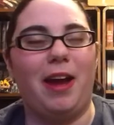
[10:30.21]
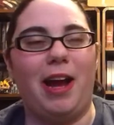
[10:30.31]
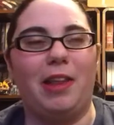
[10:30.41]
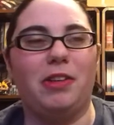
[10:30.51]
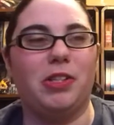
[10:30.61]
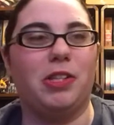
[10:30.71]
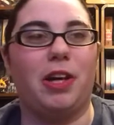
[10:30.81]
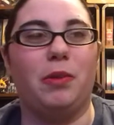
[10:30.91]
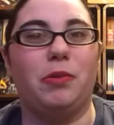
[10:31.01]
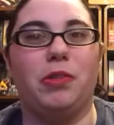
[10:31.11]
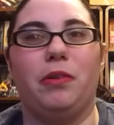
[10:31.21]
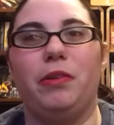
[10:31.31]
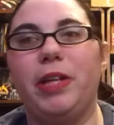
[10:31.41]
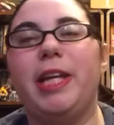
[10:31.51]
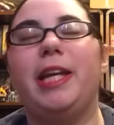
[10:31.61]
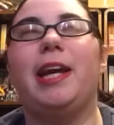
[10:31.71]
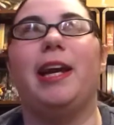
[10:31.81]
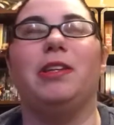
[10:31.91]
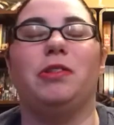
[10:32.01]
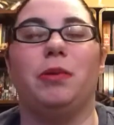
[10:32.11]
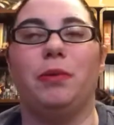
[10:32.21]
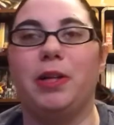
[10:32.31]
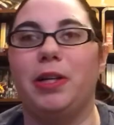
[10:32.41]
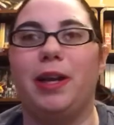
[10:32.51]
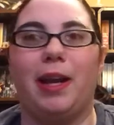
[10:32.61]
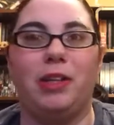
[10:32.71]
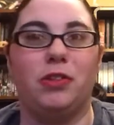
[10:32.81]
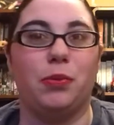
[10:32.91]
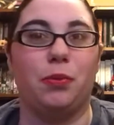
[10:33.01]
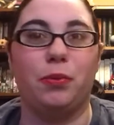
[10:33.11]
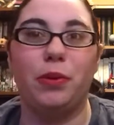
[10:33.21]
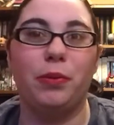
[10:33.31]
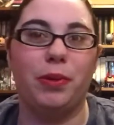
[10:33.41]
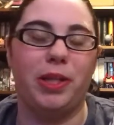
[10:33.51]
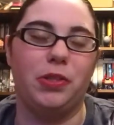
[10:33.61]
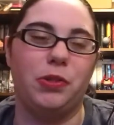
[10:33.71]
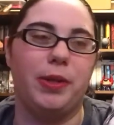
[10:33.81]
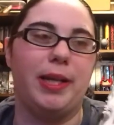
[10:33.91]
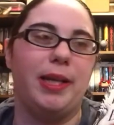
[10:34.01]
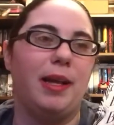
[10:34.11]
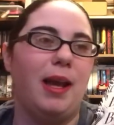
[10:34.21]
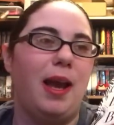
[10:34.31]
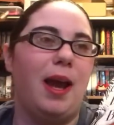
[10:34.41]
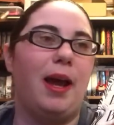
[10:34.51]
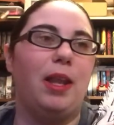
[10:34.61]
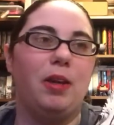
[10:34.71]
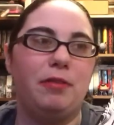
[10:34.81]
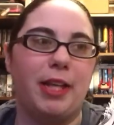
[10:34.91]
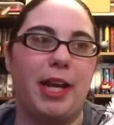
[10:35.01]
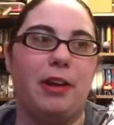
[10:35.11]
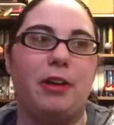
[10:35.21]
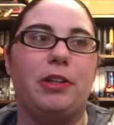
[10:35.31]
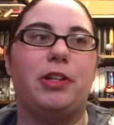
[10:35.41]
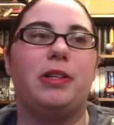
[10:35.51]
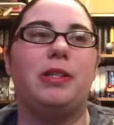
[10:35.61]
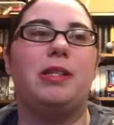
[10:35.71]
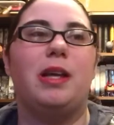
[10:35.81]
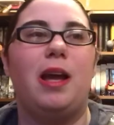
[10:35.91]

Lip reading: I just thought it was so unique and so good, and I just really, really enjoyed it. I loved the characters.